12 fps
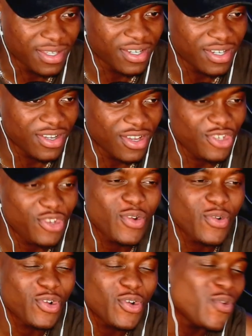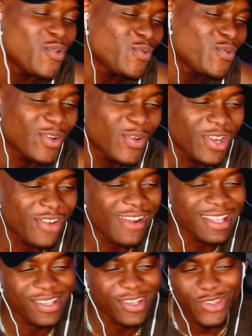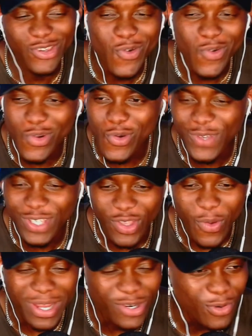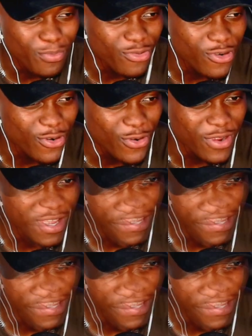Nah, you don't know though, Hirata. You don't know what's going on, bro.